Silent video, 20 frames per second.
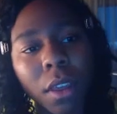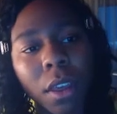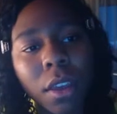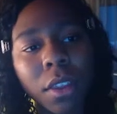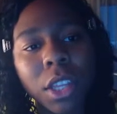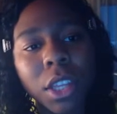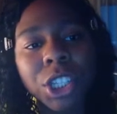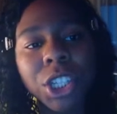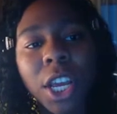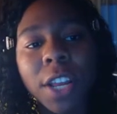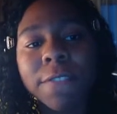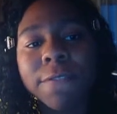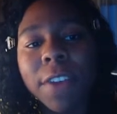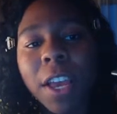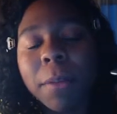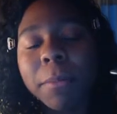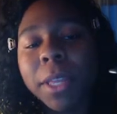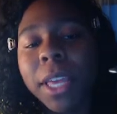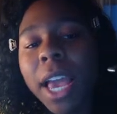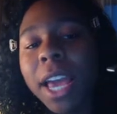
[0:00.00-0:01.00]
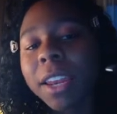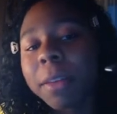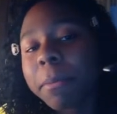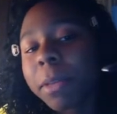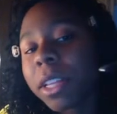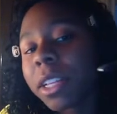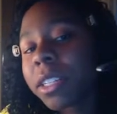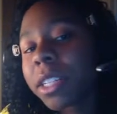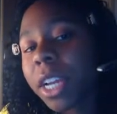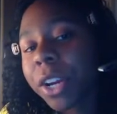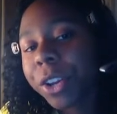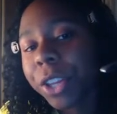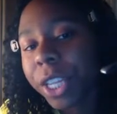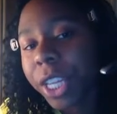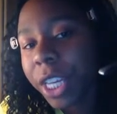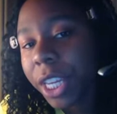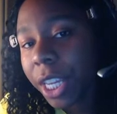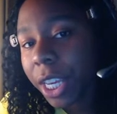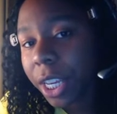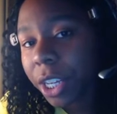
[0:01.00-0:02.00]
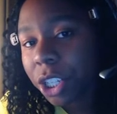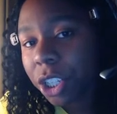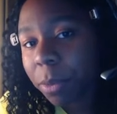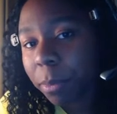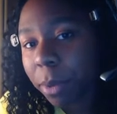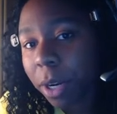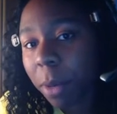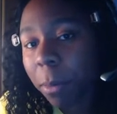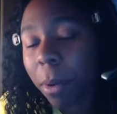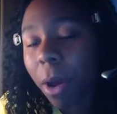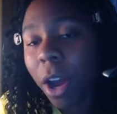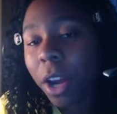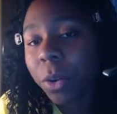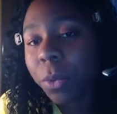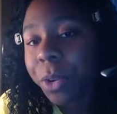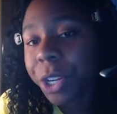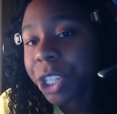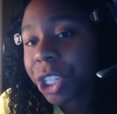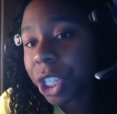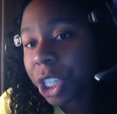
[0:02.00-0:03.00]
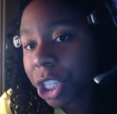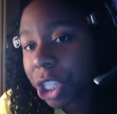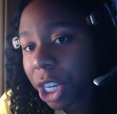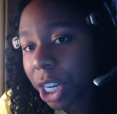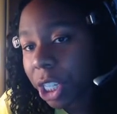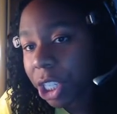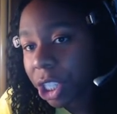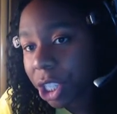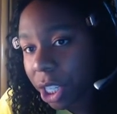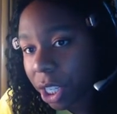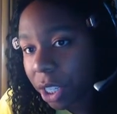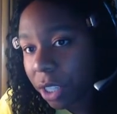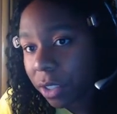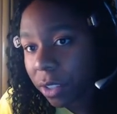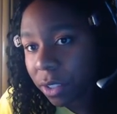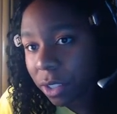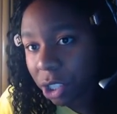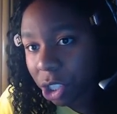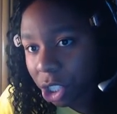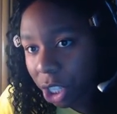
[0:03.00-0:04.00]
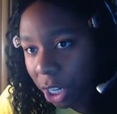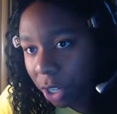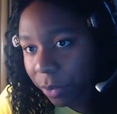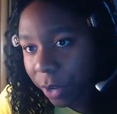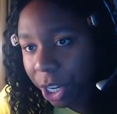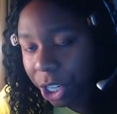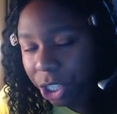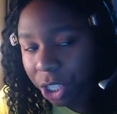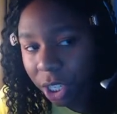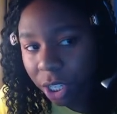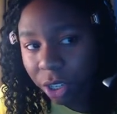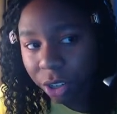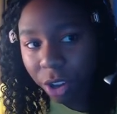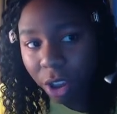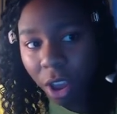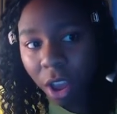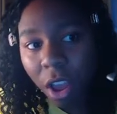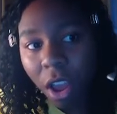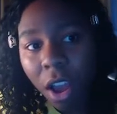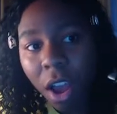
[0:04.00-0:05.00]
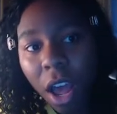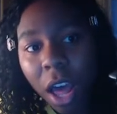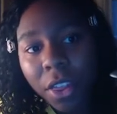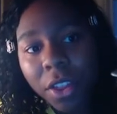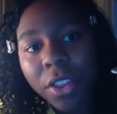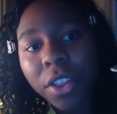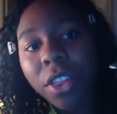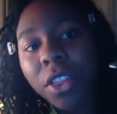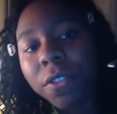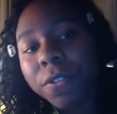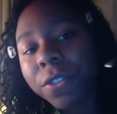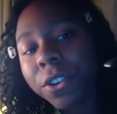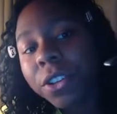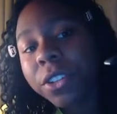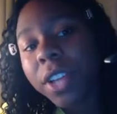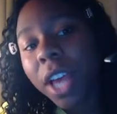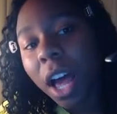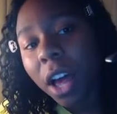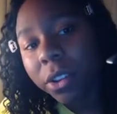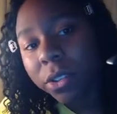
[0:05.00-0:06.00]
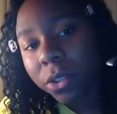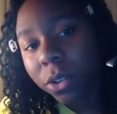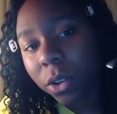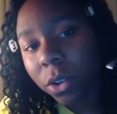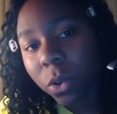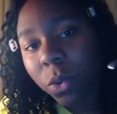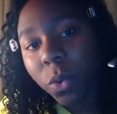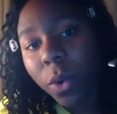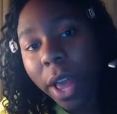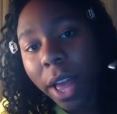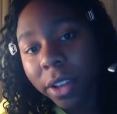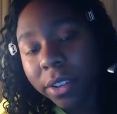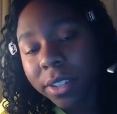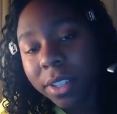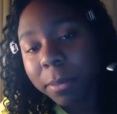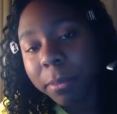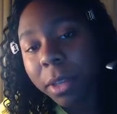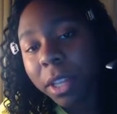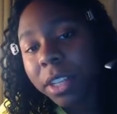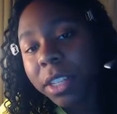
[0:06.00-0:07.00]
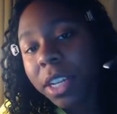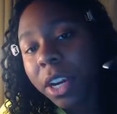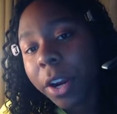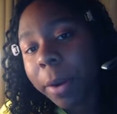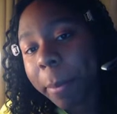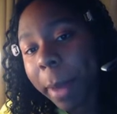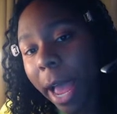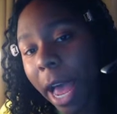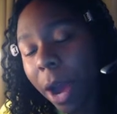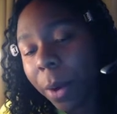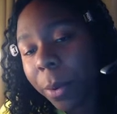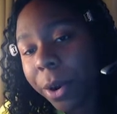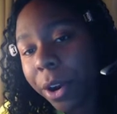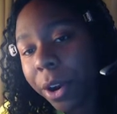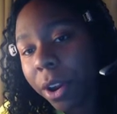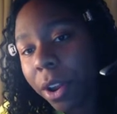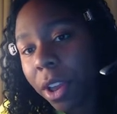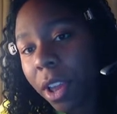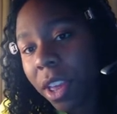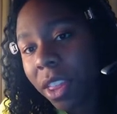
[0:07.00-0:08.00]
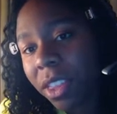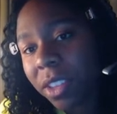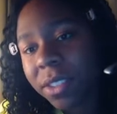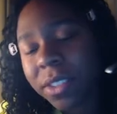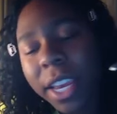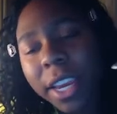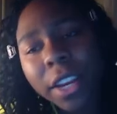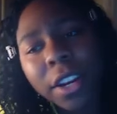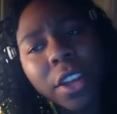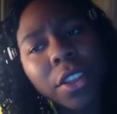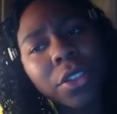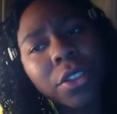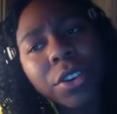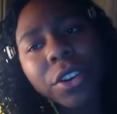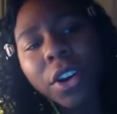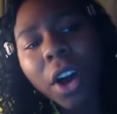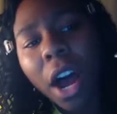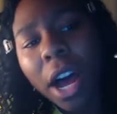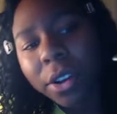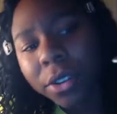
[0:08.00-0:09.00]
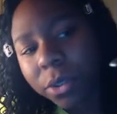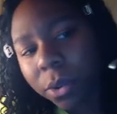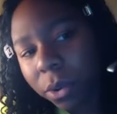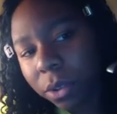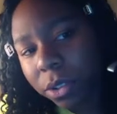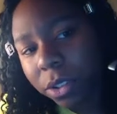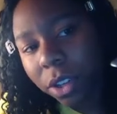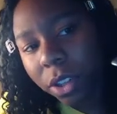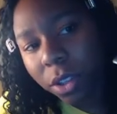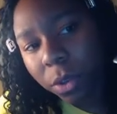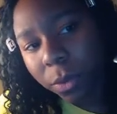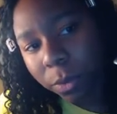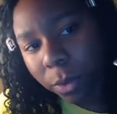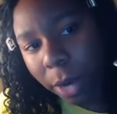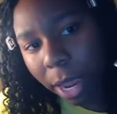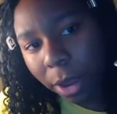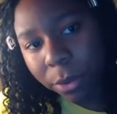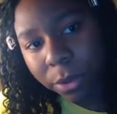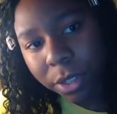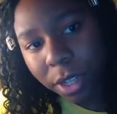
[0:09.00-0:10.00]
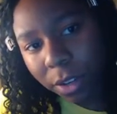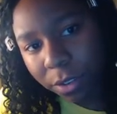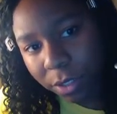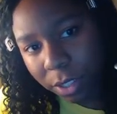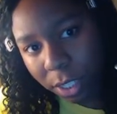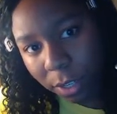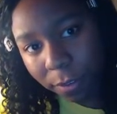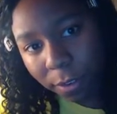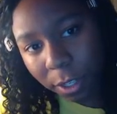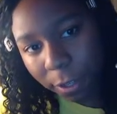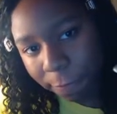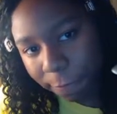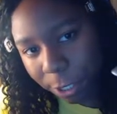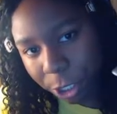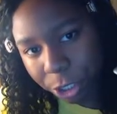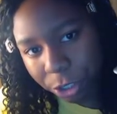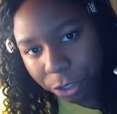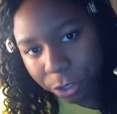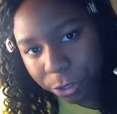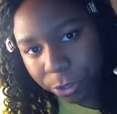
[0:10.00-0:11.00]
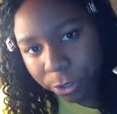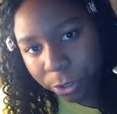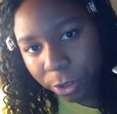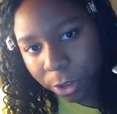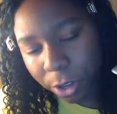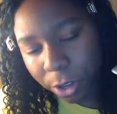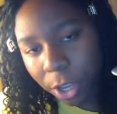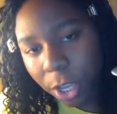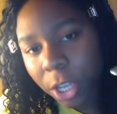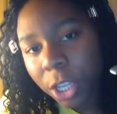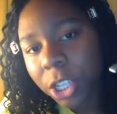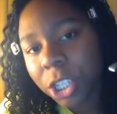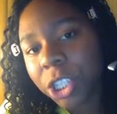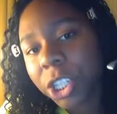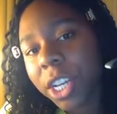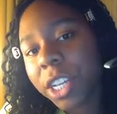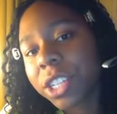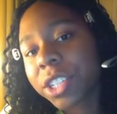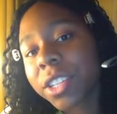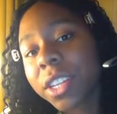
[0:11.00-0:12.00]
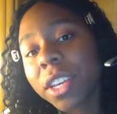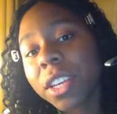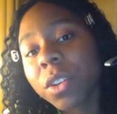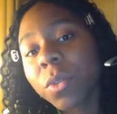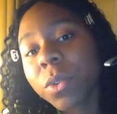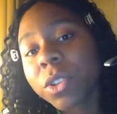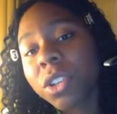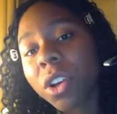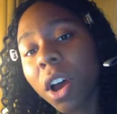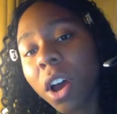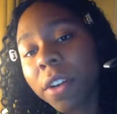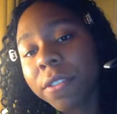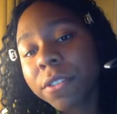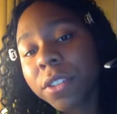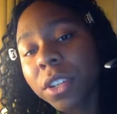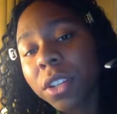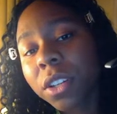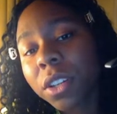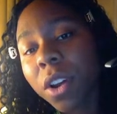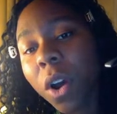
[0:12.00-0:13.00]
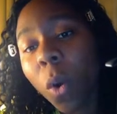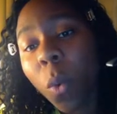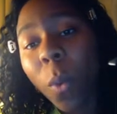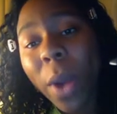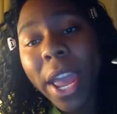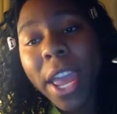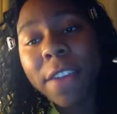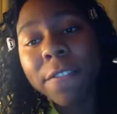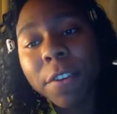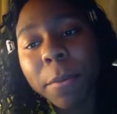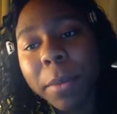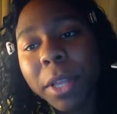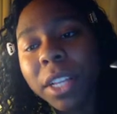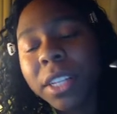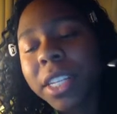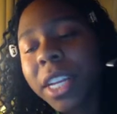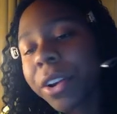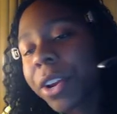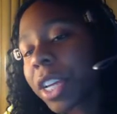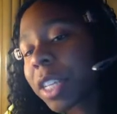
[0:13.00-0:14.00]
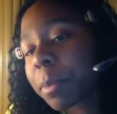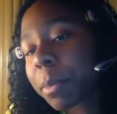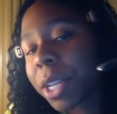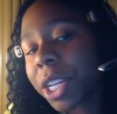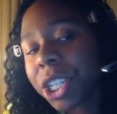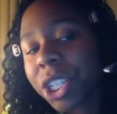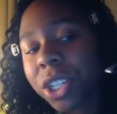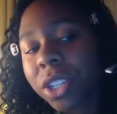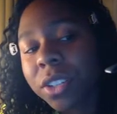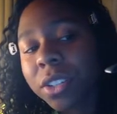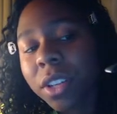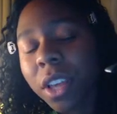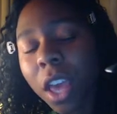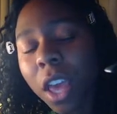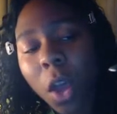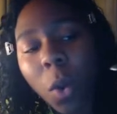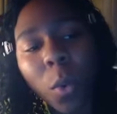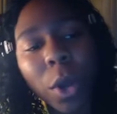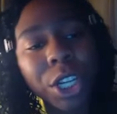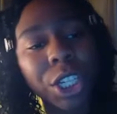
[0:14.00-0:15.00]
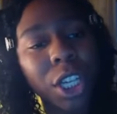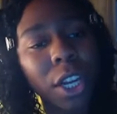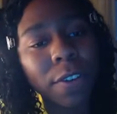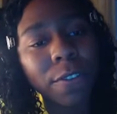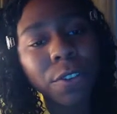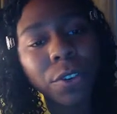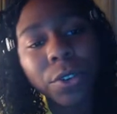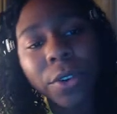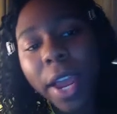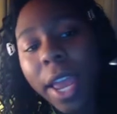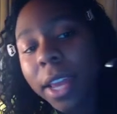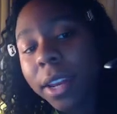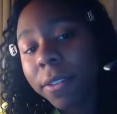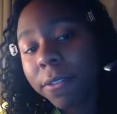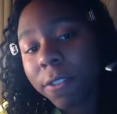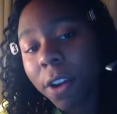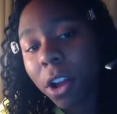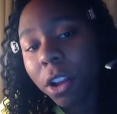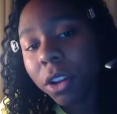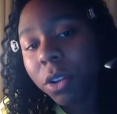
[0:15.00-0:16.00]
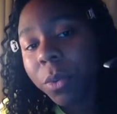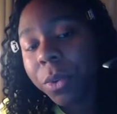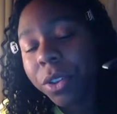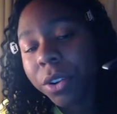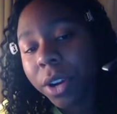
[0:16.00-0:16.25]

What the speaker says: The Shen family had a military lineage, but upon reaching Shang Xing's generation, other than the first household who held some military power, the 2nd and 3rd household took the route of civil officials. Shang Xin was often away for military expeditions, while Shen Furen followed with her